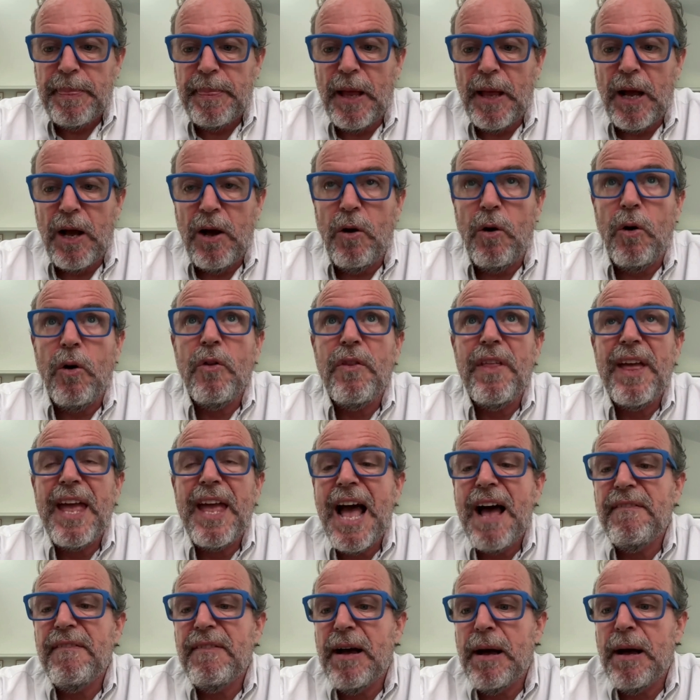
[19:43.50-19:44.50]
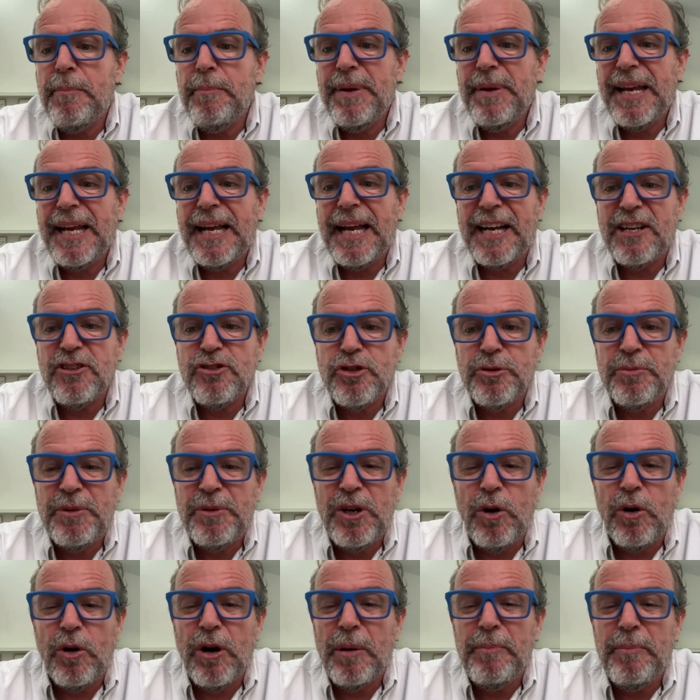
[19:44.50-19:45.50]
or they have a big customer
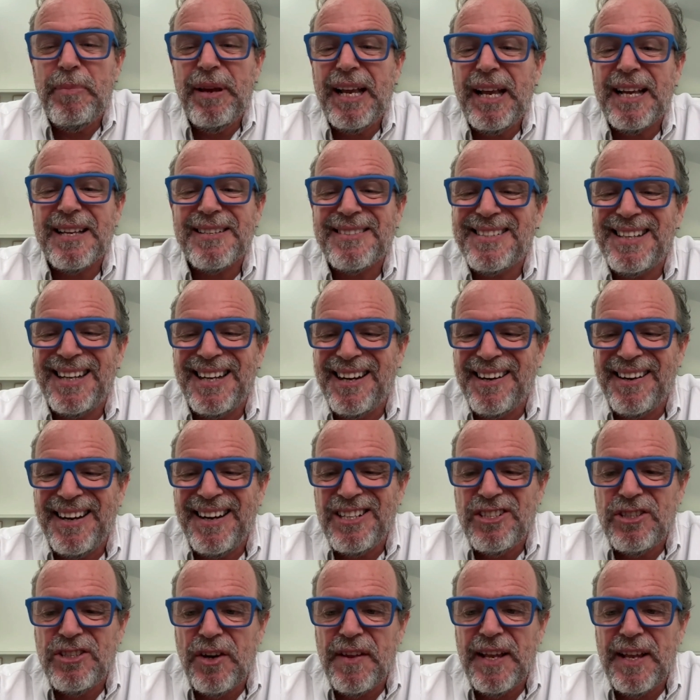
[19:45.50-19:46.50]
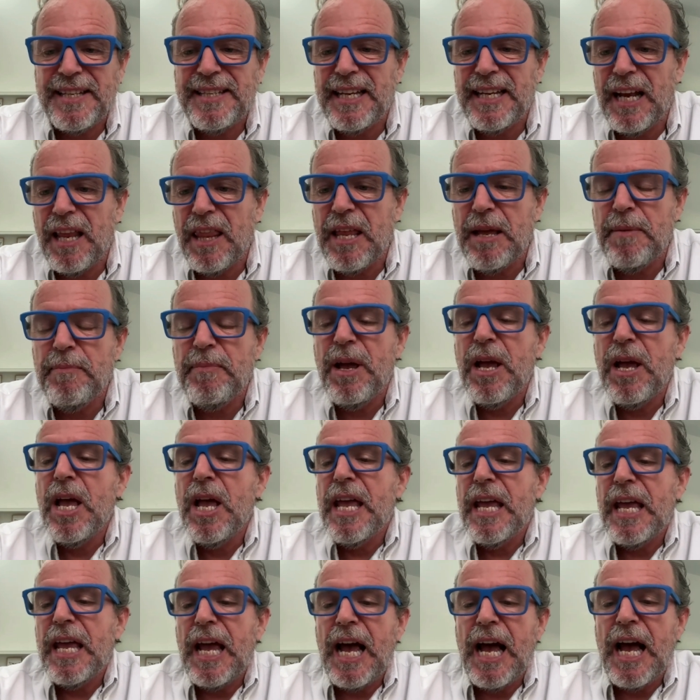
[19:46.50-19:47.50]
or a big accelerator that tell them,
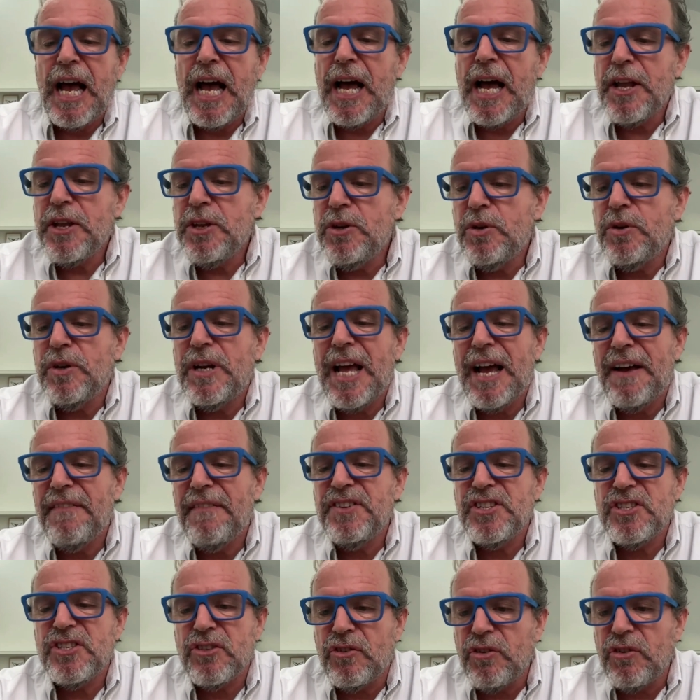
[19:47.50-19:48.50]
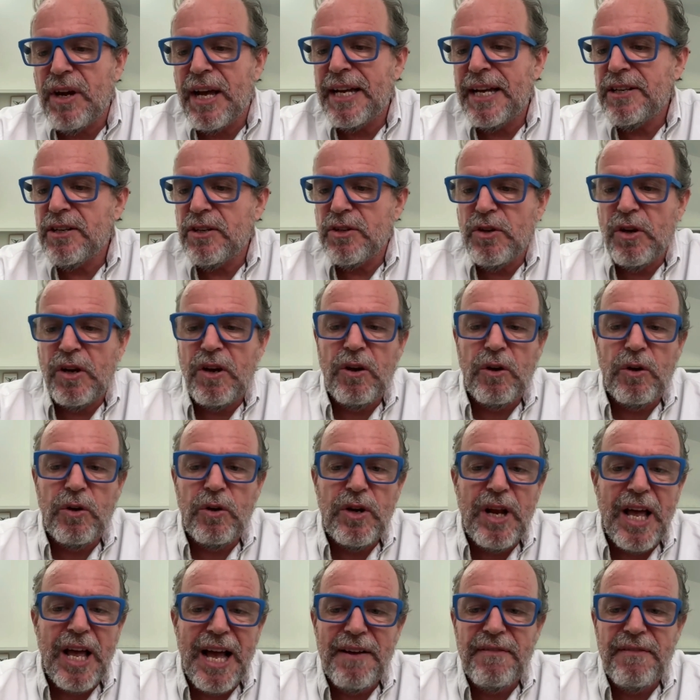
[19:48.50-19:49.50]
you could have this grant, or you
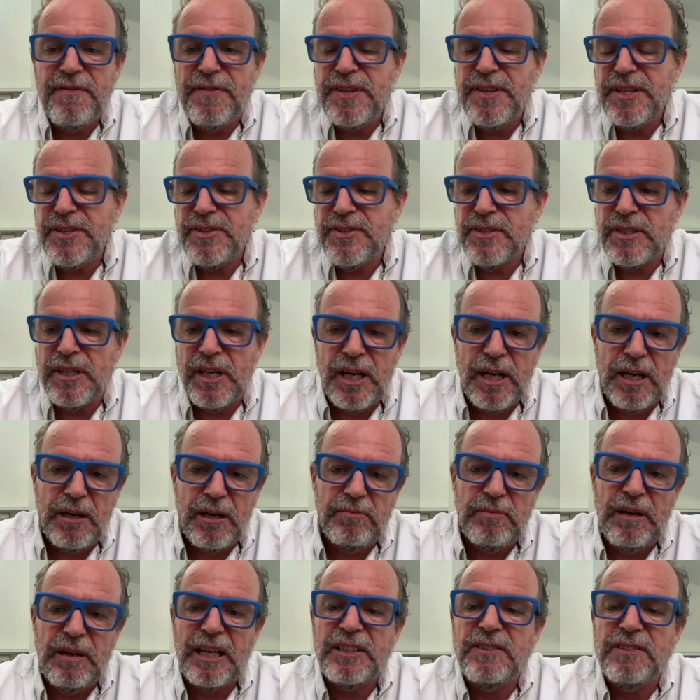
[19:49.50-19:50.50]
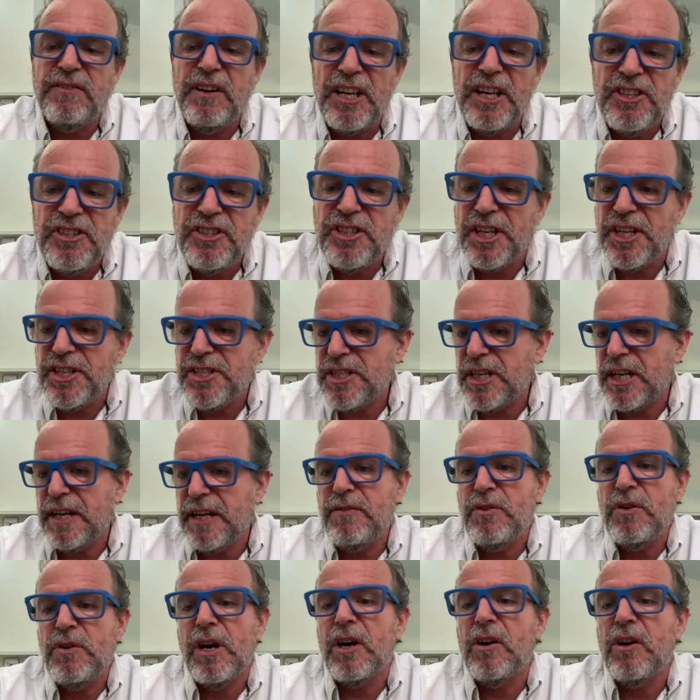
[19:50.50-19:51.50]
could have this advantage if
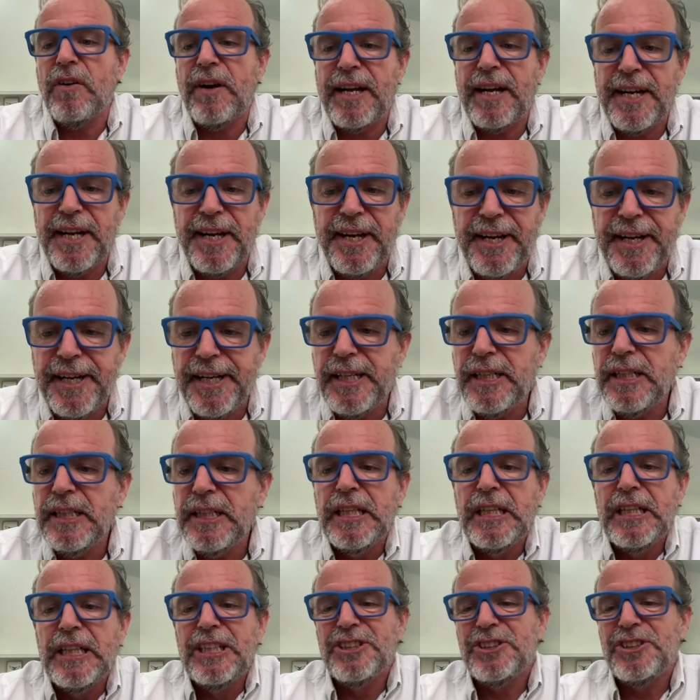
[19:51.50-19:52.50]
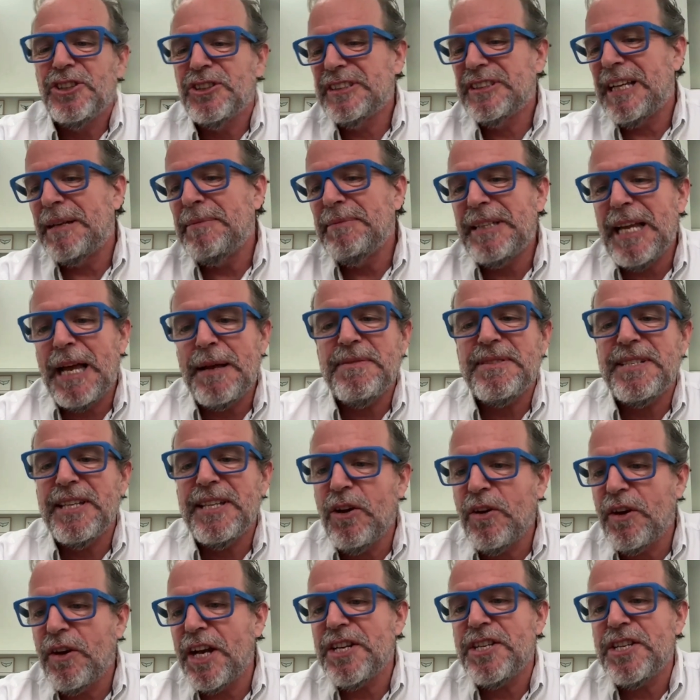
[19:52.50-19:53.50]
you are located here. So sometimes the
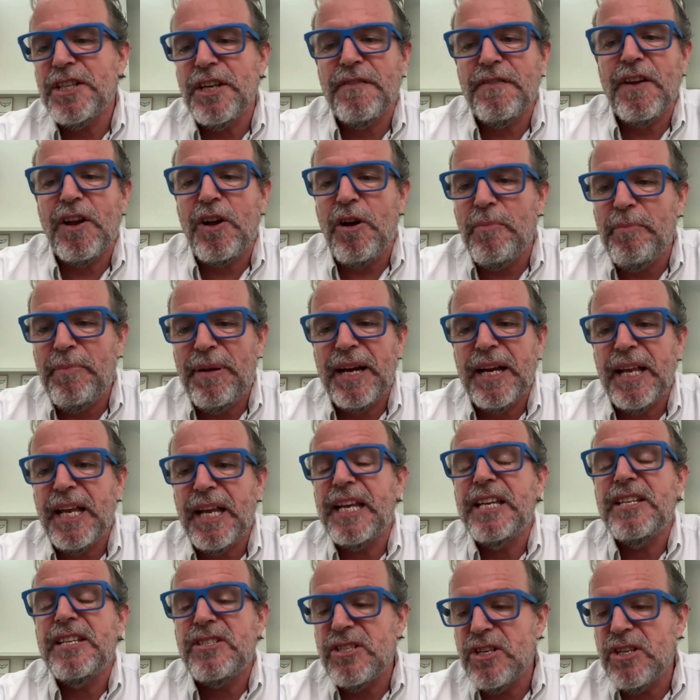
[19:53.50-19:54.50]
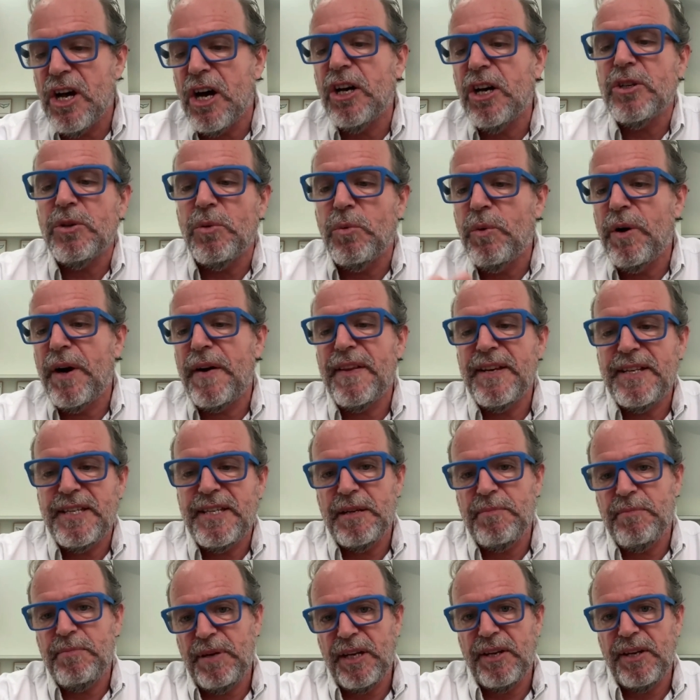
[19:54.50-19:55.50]
location of the company is not where the
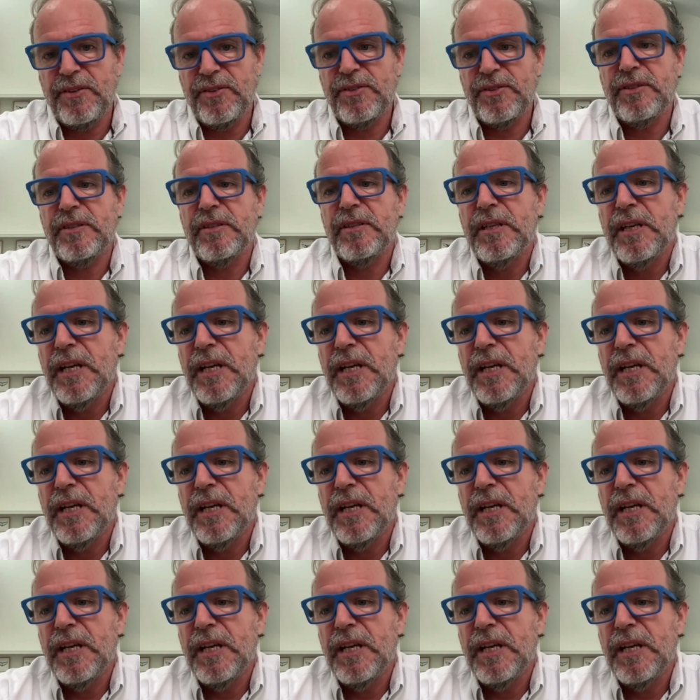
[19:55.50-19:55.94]
team is.